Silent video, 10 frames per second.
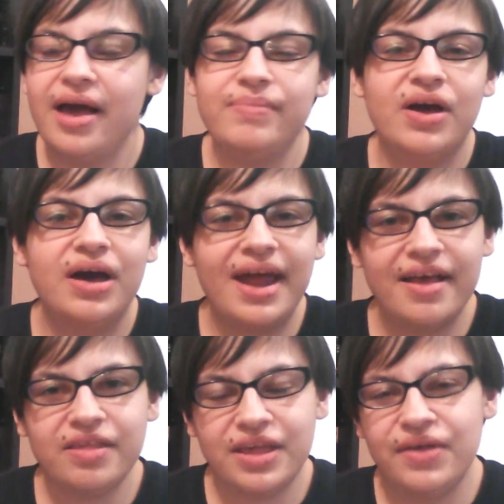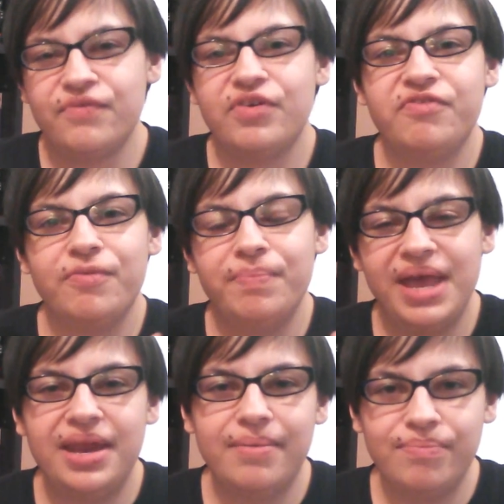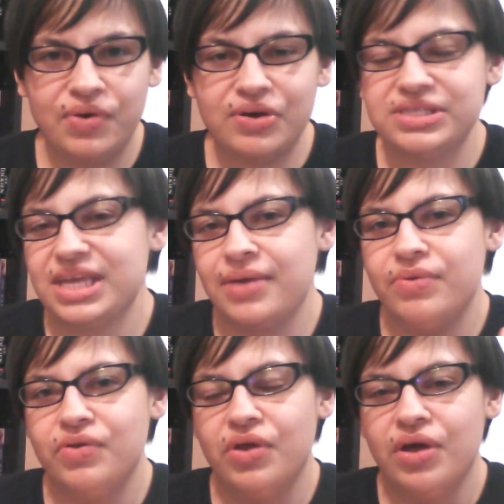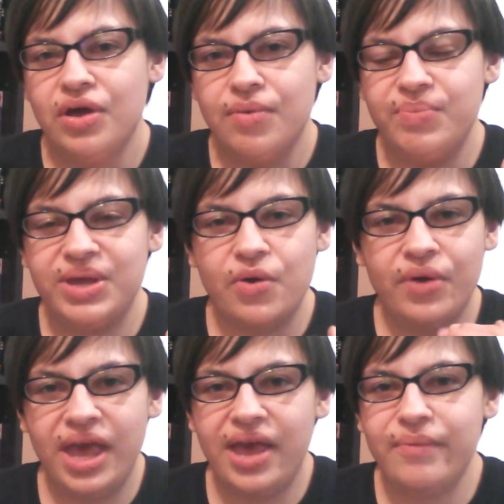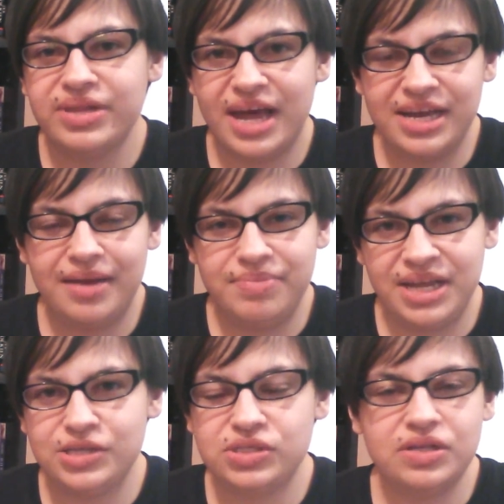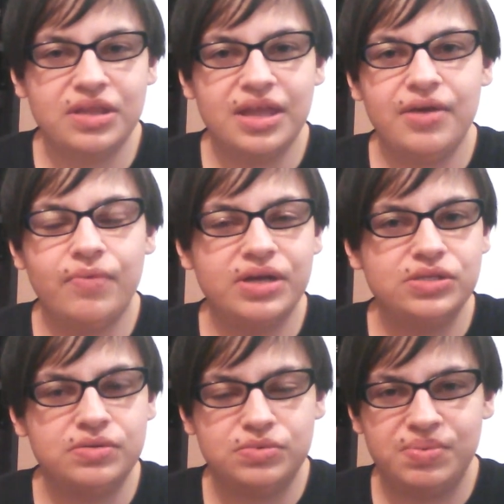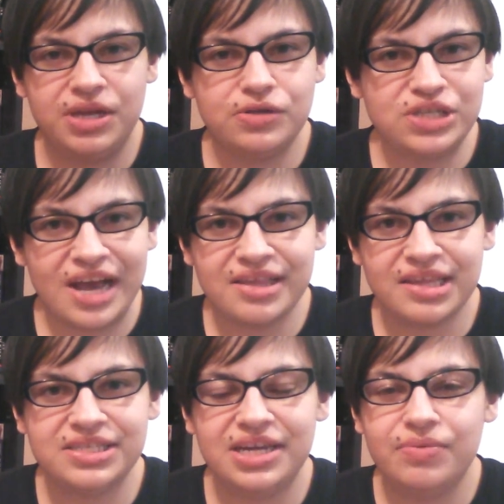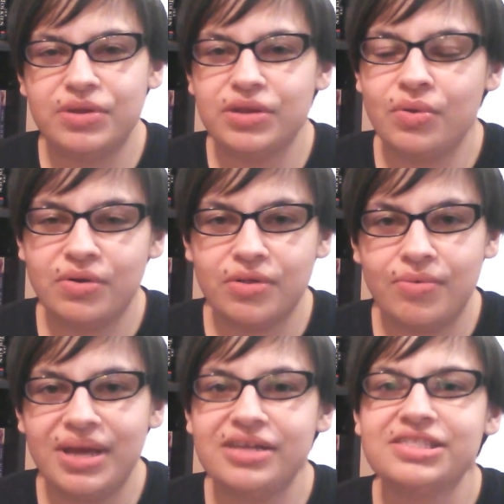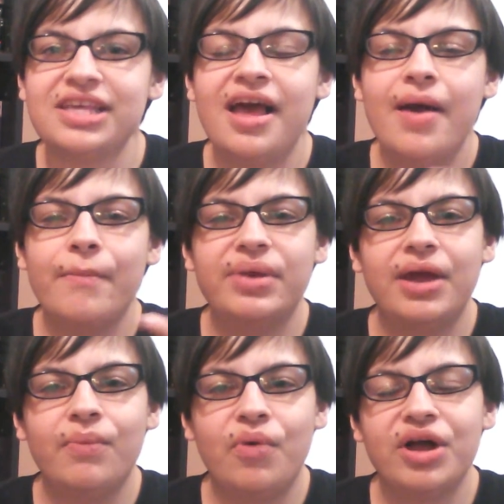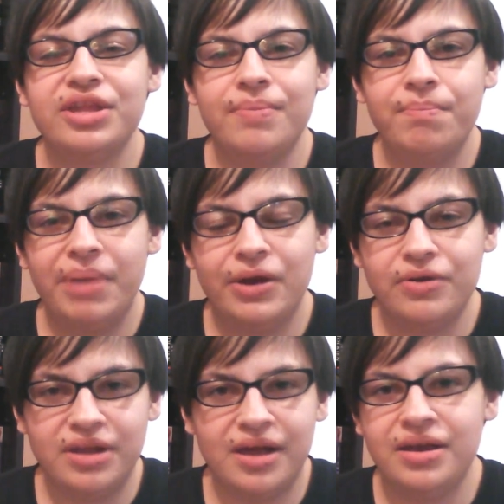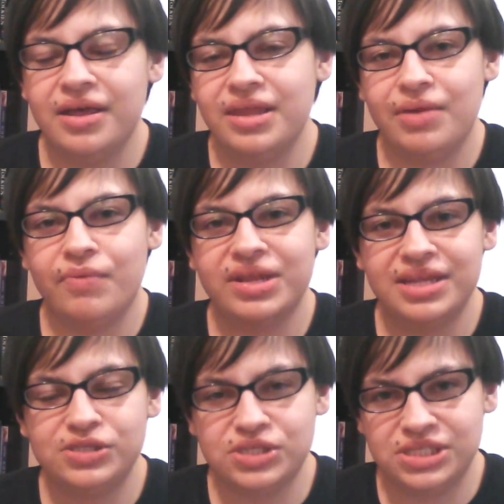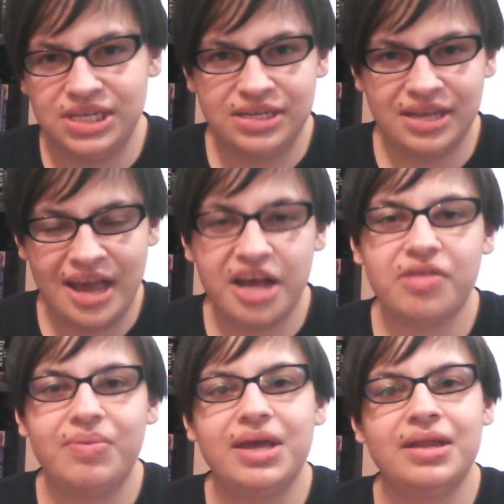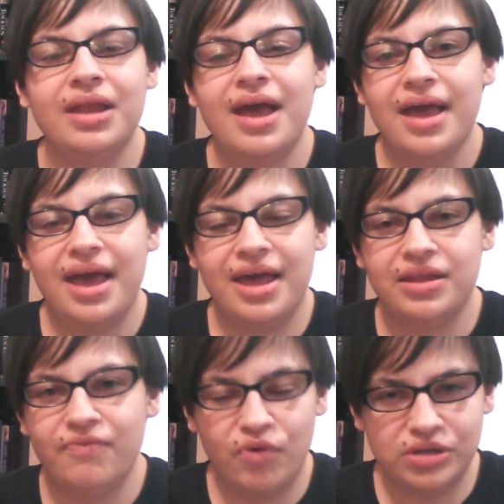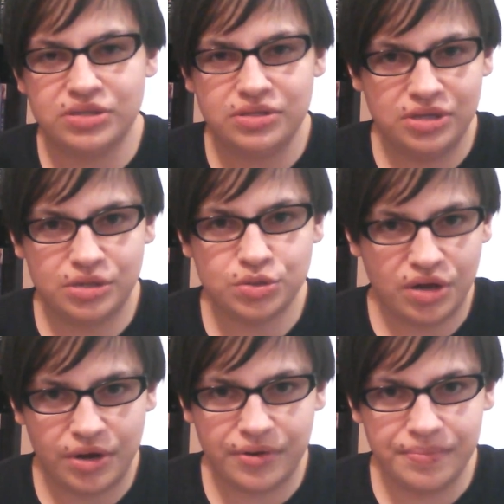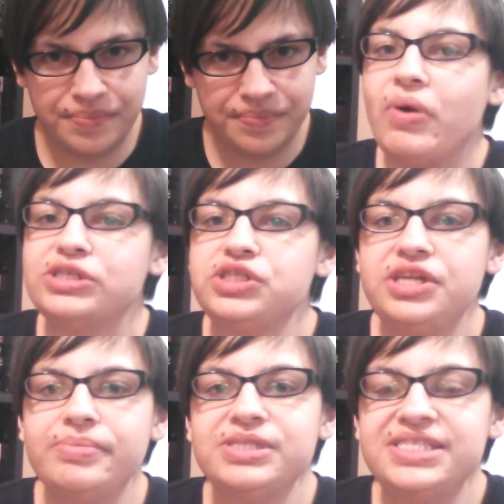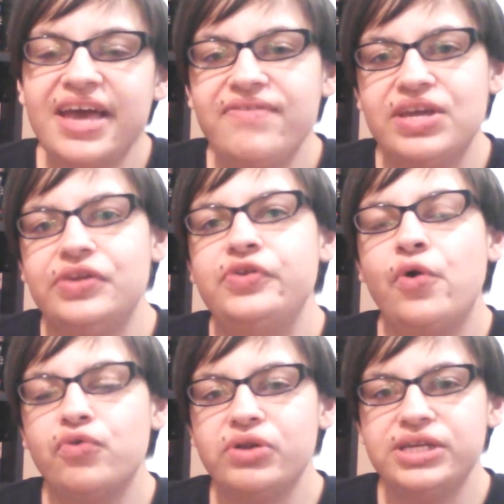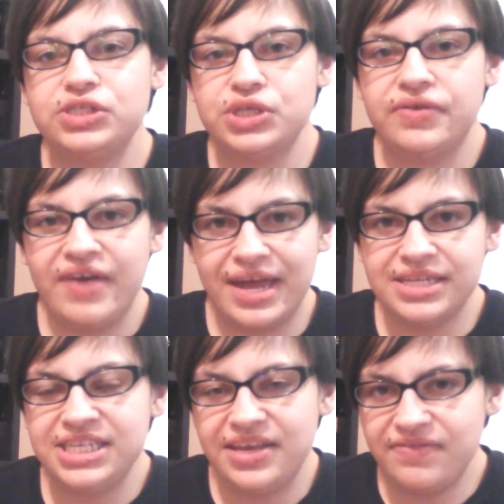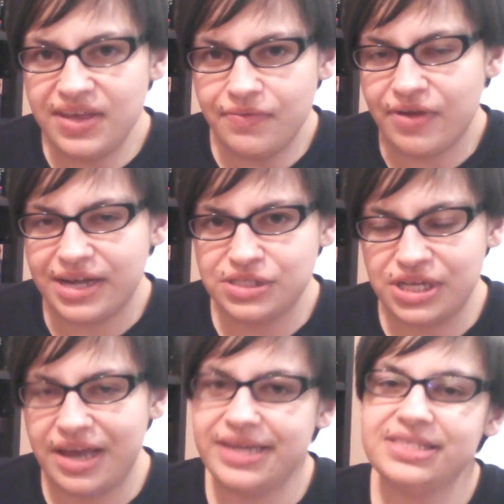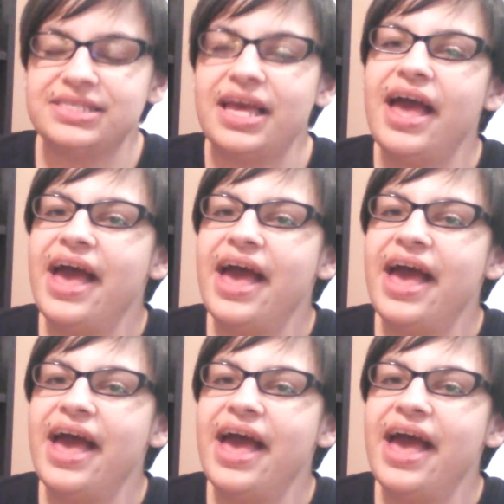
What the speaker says: I'm not asking for verbatim books. I will be okay with adaptations like what Peter Jackson did Lord of the Rings, but I want them better done than what they just did to Caspian and The Voyage of the Dawn Treader. Question number 7, totally should have had a TV franchise.